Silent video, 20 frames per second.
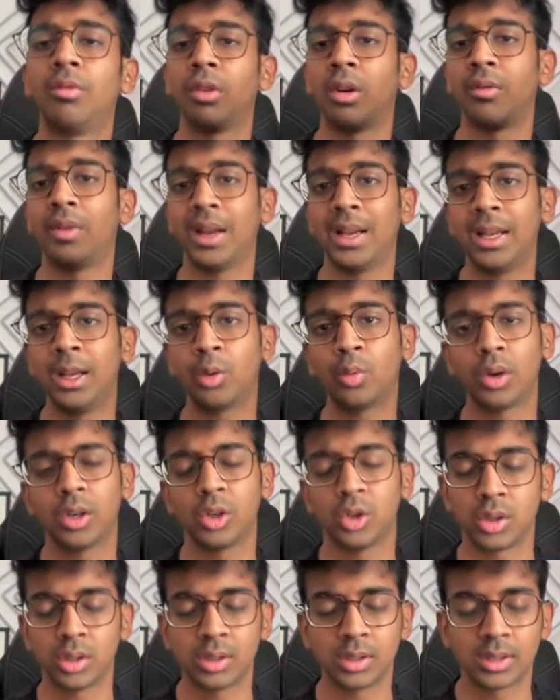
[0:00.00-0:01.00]
you have any
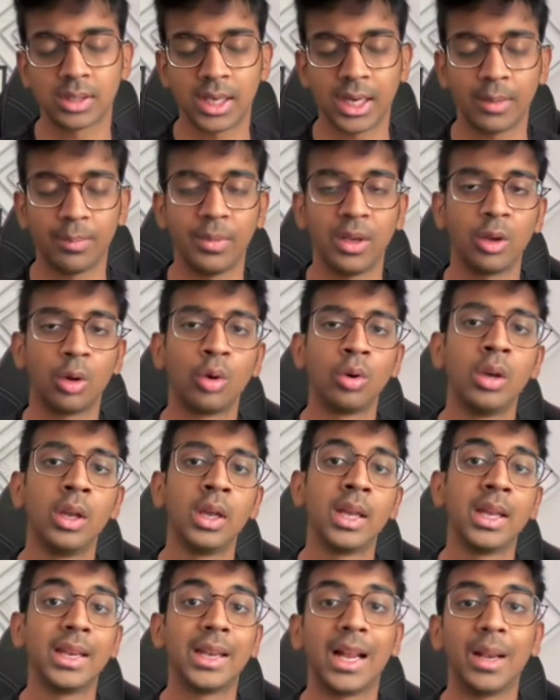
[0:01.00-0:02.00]
questions, let me know
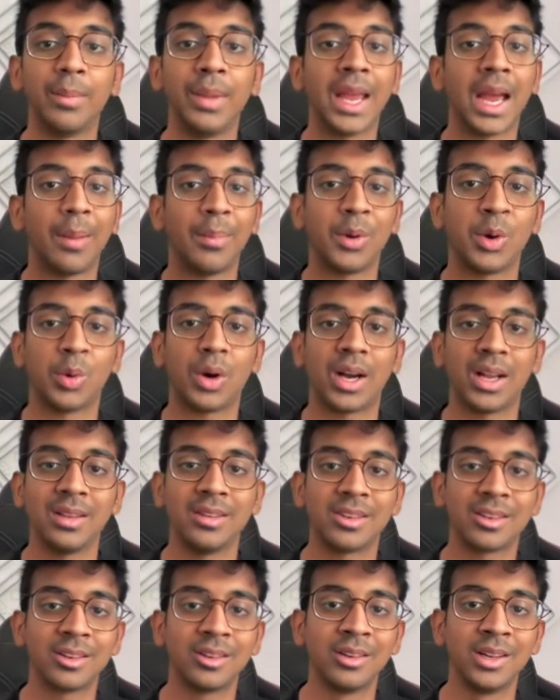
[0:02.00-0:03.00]
and I'll be happy to
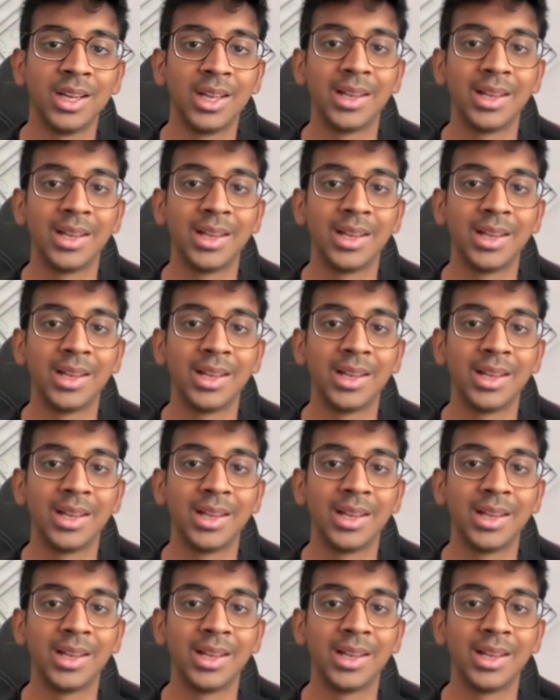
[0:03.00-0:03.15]
answer.